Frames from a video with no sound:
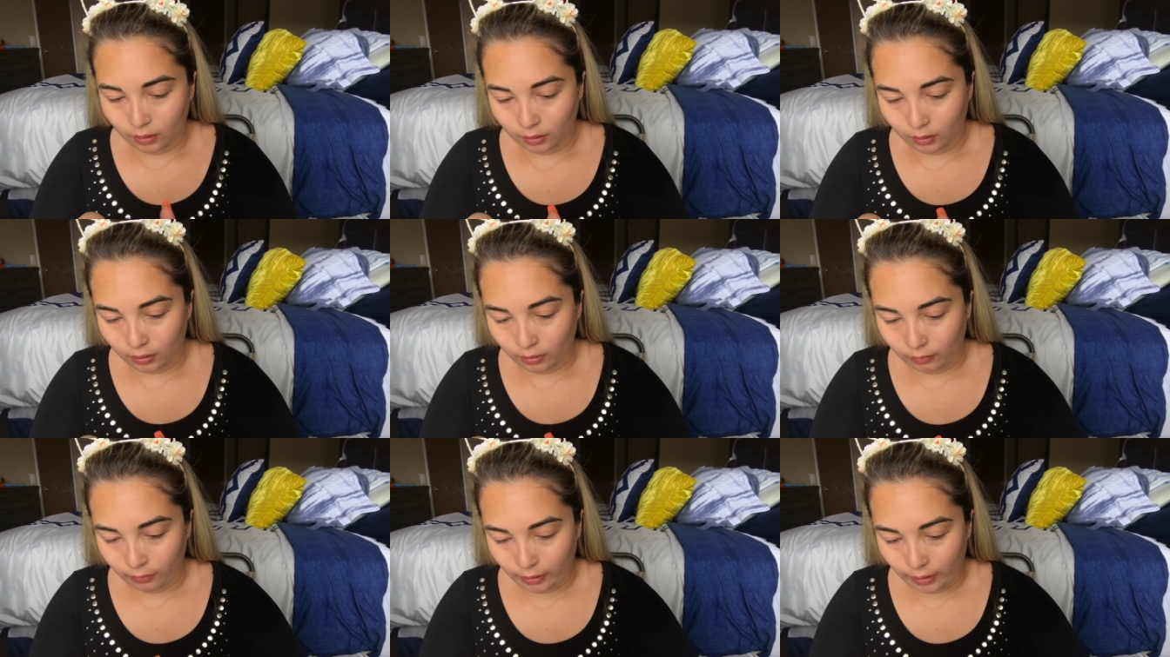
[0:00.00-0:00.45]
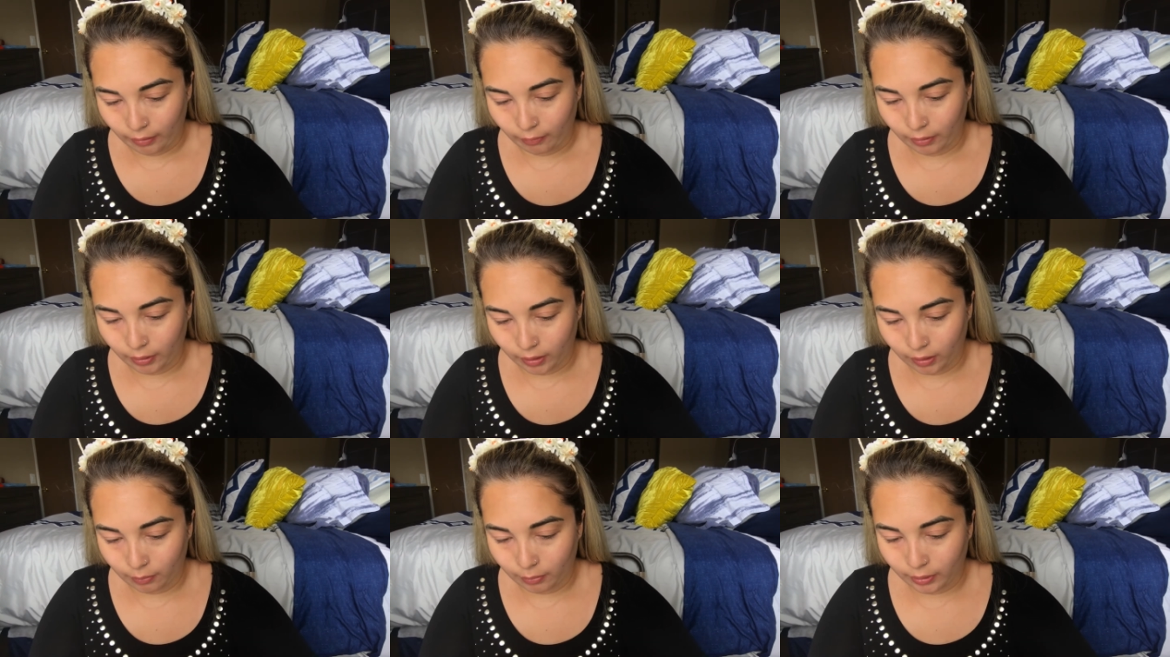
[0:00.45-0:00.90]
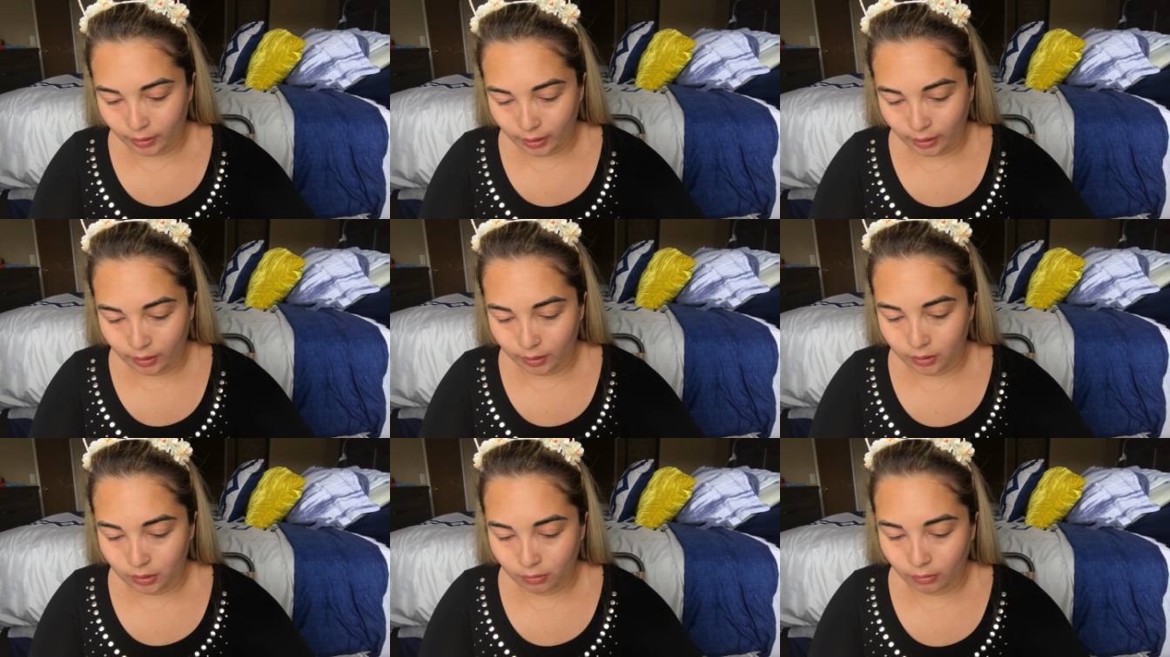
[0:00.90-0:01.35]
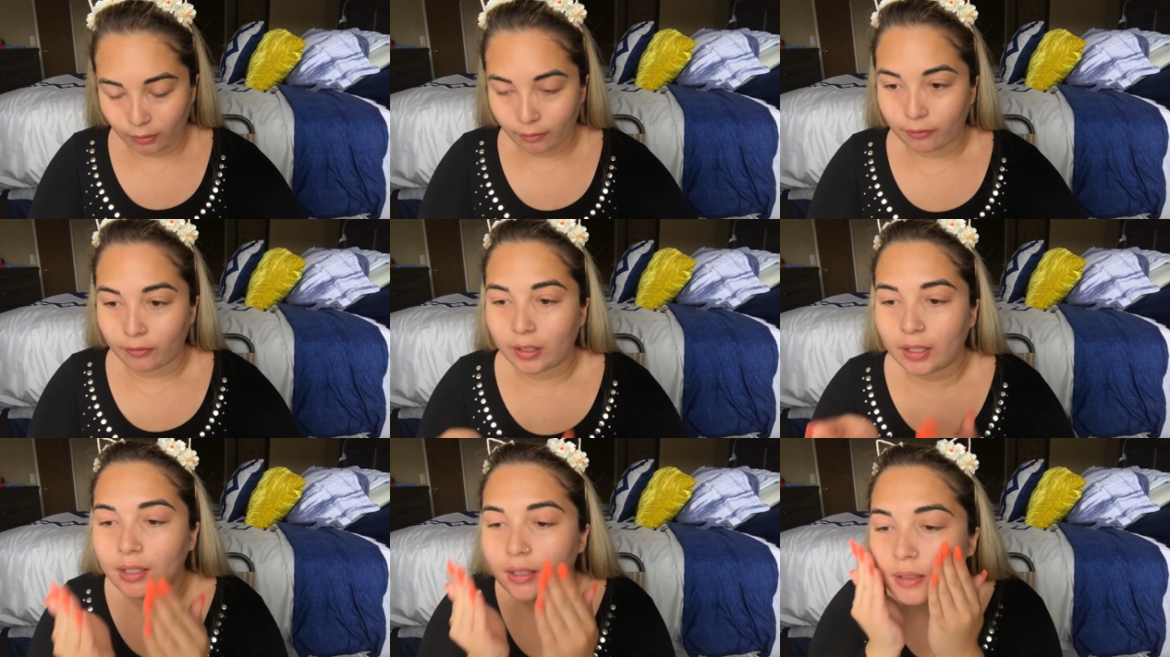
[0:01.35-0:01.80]
All right, we're gonna apply this to our
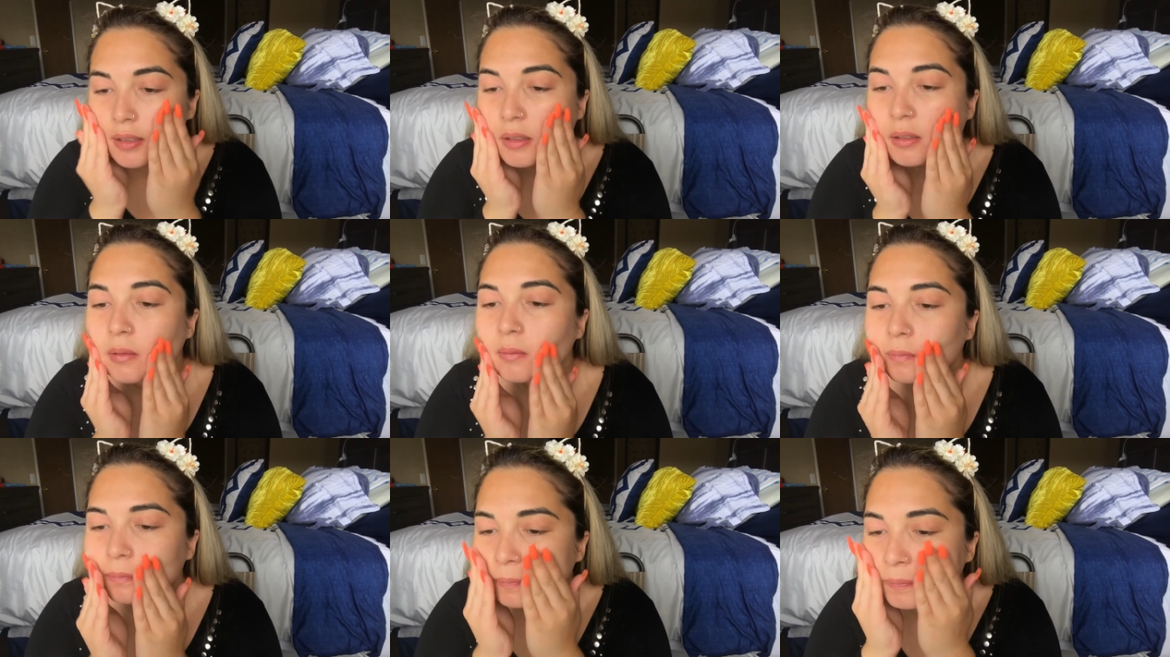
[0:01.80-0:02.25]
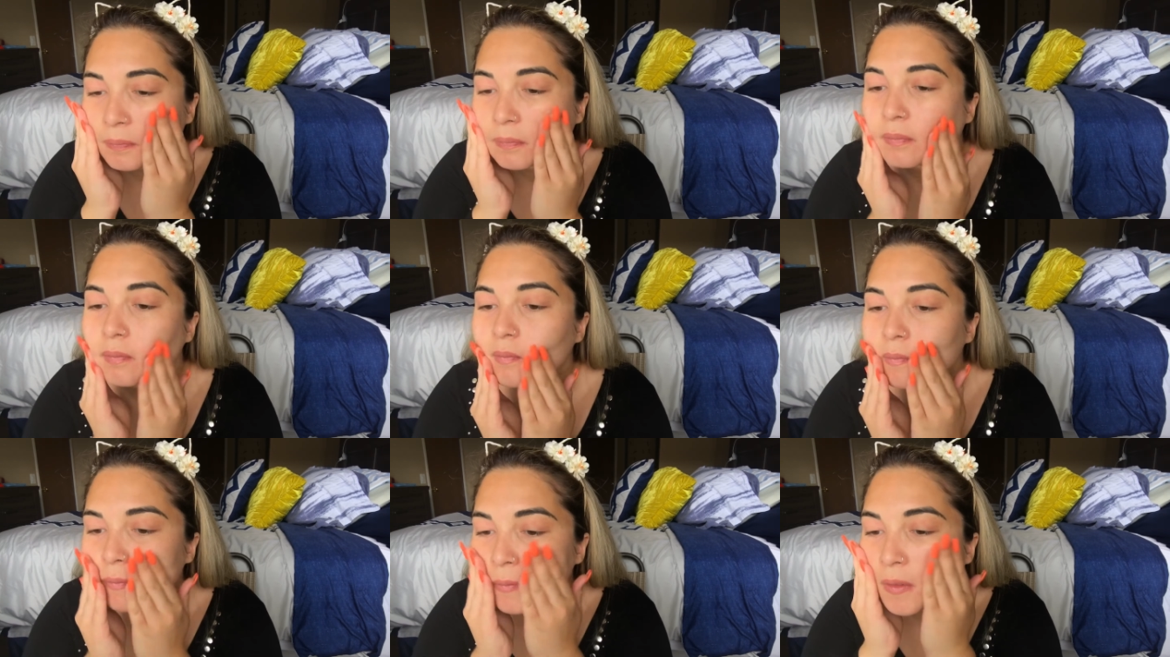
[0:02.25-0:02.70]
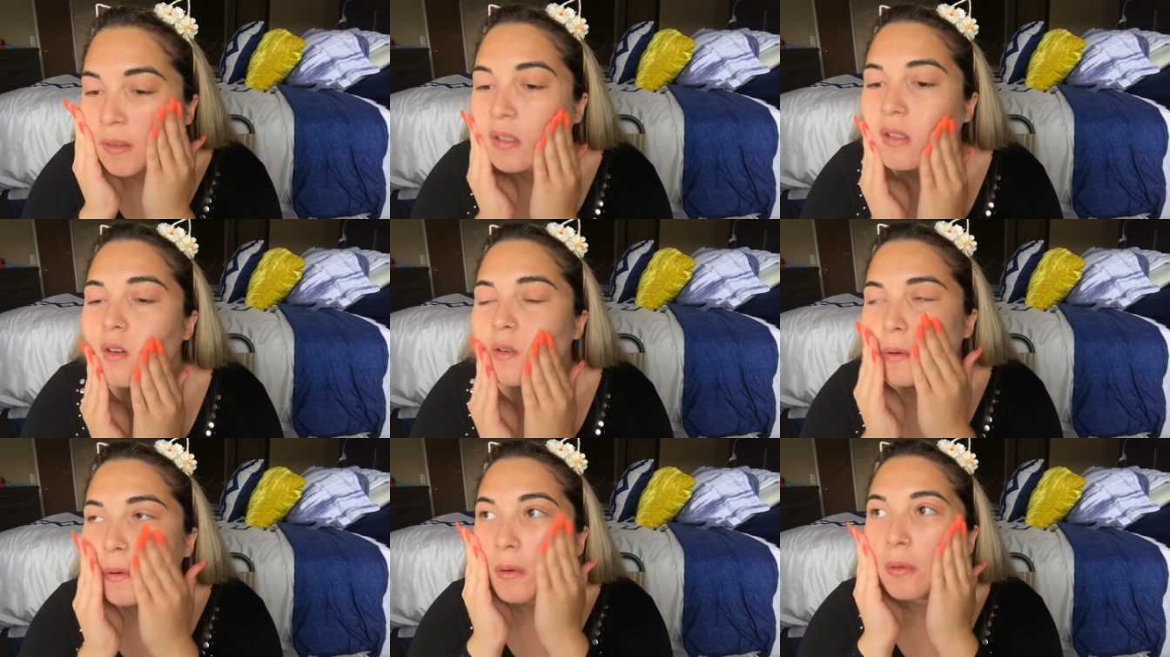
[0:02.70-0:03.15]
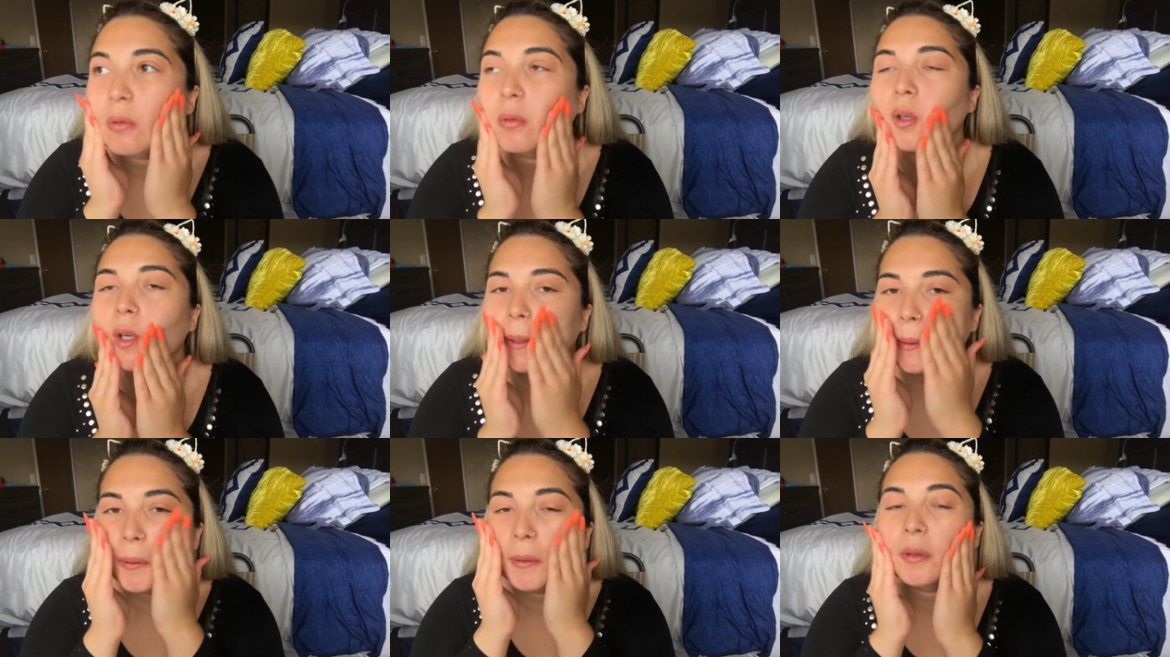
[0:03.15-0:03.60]
face.
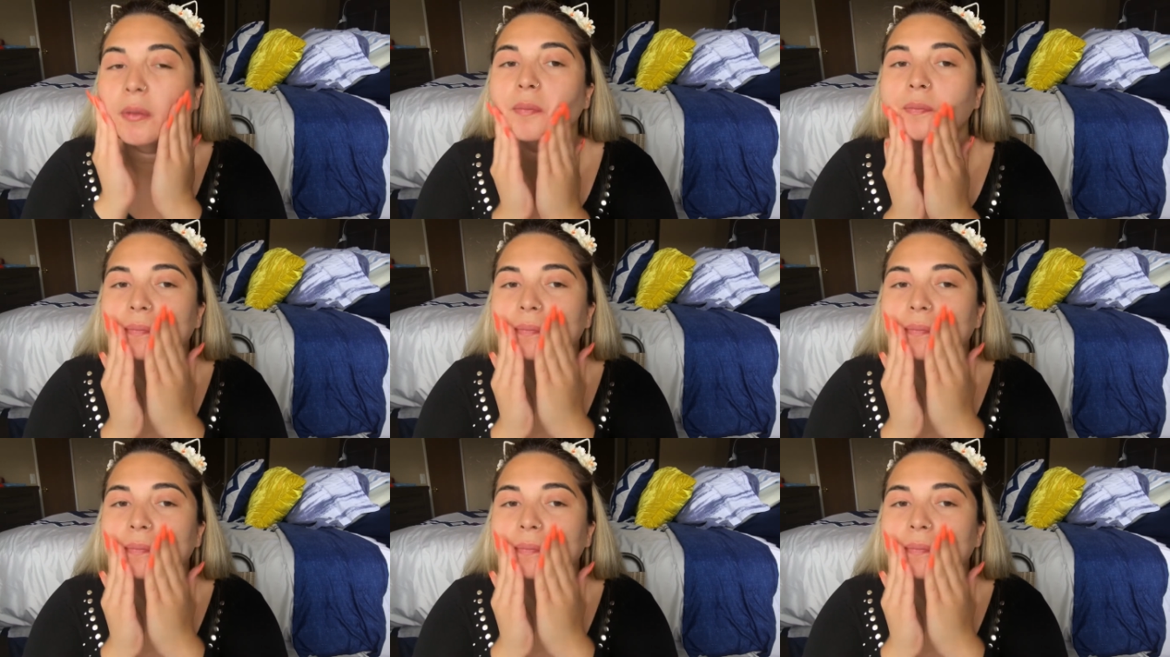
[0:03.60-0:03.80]
Whoa.